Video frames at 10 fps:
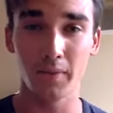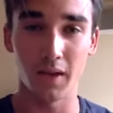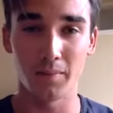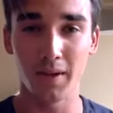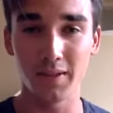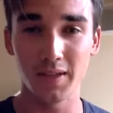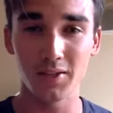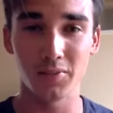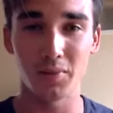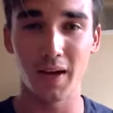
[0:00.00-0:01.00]

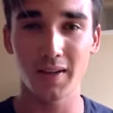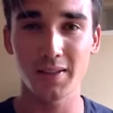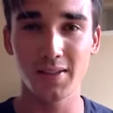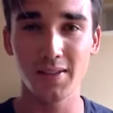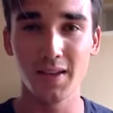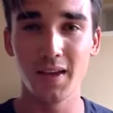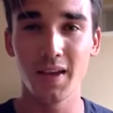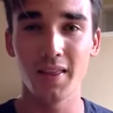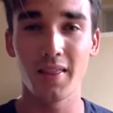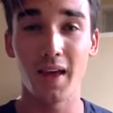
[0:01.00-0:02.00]
meditation practice
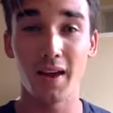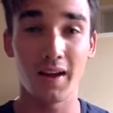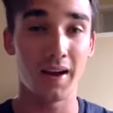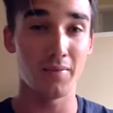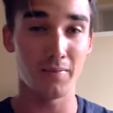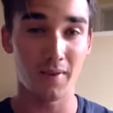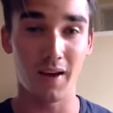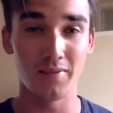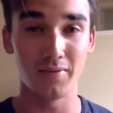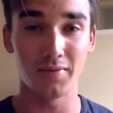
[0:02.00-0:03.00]
that
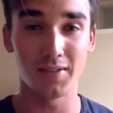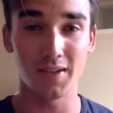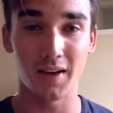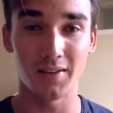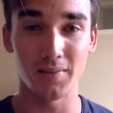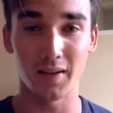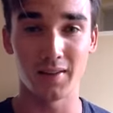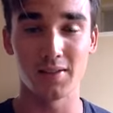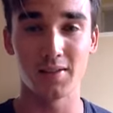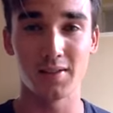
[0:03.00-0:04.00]
I've decided to make
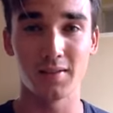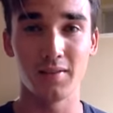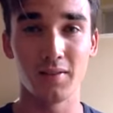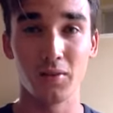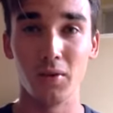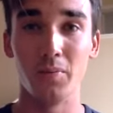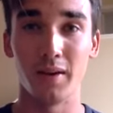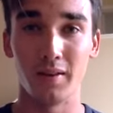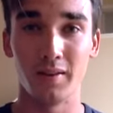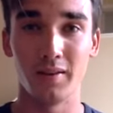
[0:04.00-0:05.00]
this group
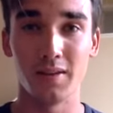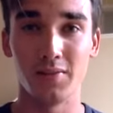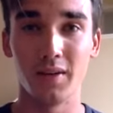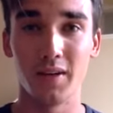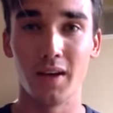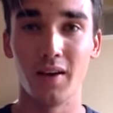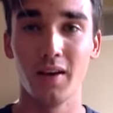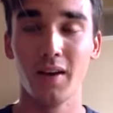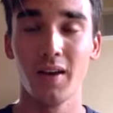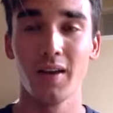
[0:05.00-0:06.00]
and this video.
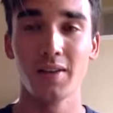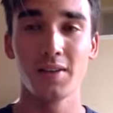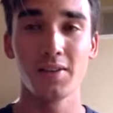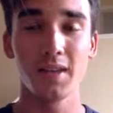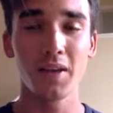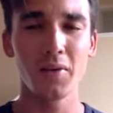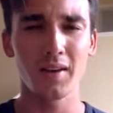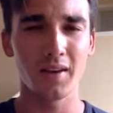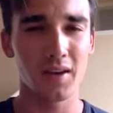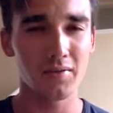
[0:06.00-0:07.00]
So today we're
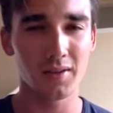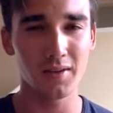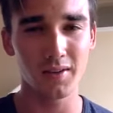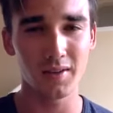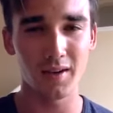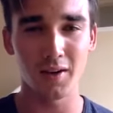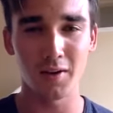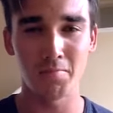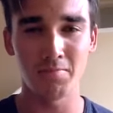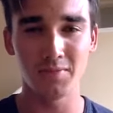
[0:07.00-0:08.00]
going to cover
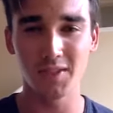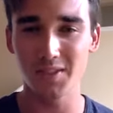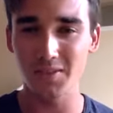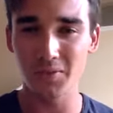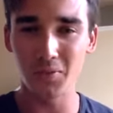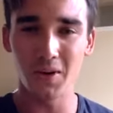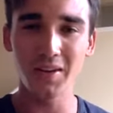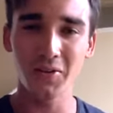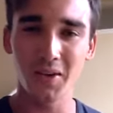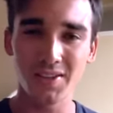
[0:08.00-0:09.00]
just
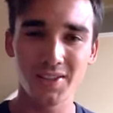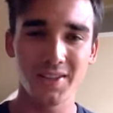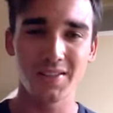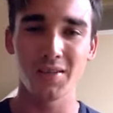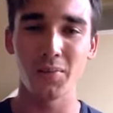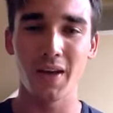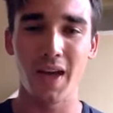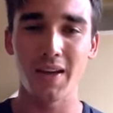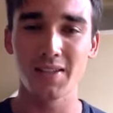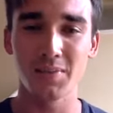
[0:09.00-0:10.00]
one question that someone
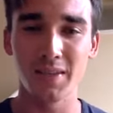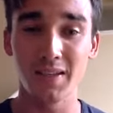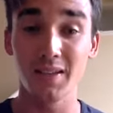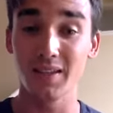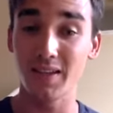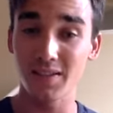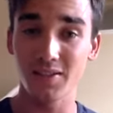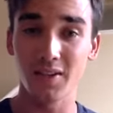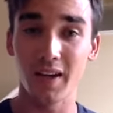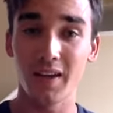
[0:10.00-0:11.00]
asked me
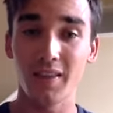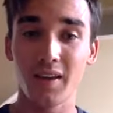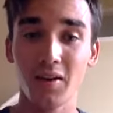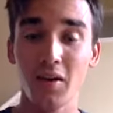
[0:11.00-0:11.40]
yesterday, and then